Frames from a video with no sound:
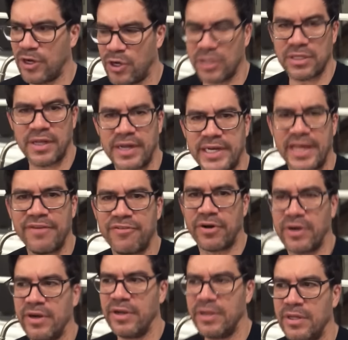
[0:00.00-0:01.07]
day online
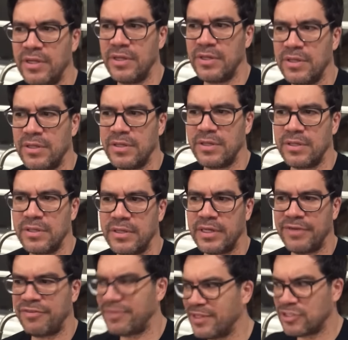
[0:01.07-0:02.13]
ever.
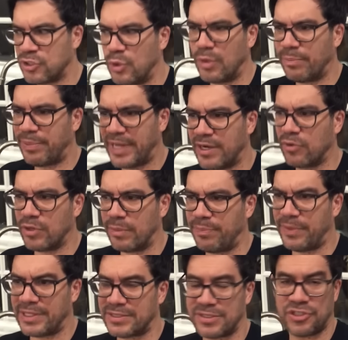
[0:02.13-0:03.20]
Everything's going
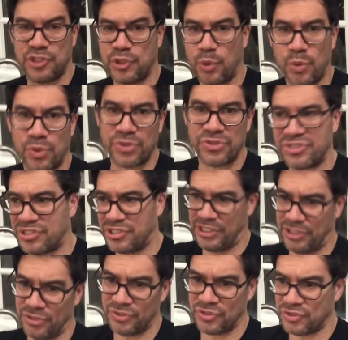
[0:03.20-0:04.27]
bankrupt. That stores,
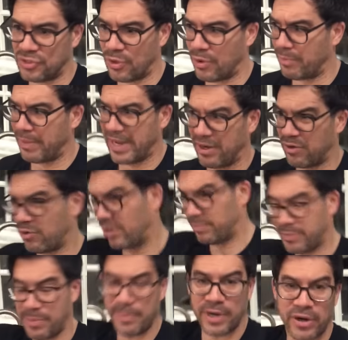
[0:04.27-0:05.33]
Sears is going
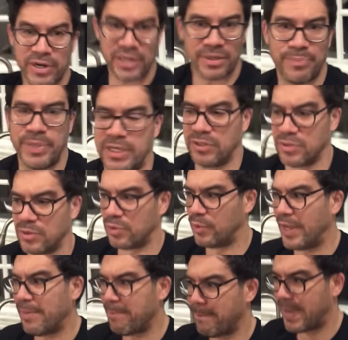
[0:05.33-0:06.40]
bankrupt. American Apparel
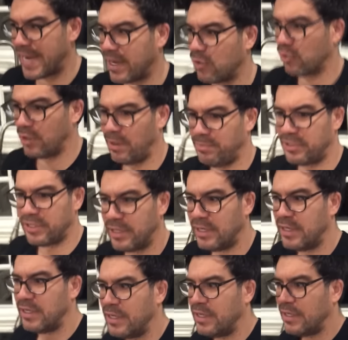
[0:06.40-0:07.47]
went bankrupt.
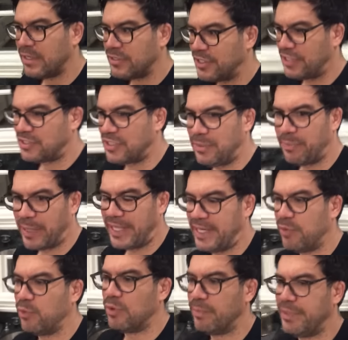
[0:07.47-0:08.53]
J.C.
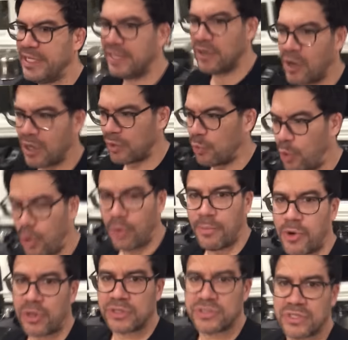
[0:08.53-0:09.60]
Penney will be gone.
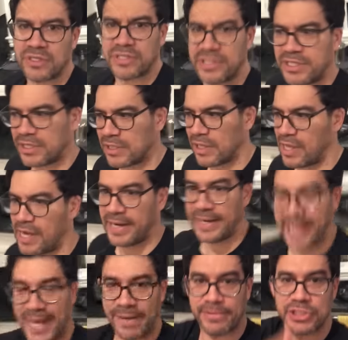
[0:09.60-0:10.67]
Walmart's on the
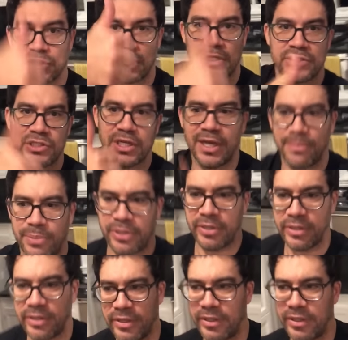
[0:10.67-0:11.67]
decline. Amazon's up.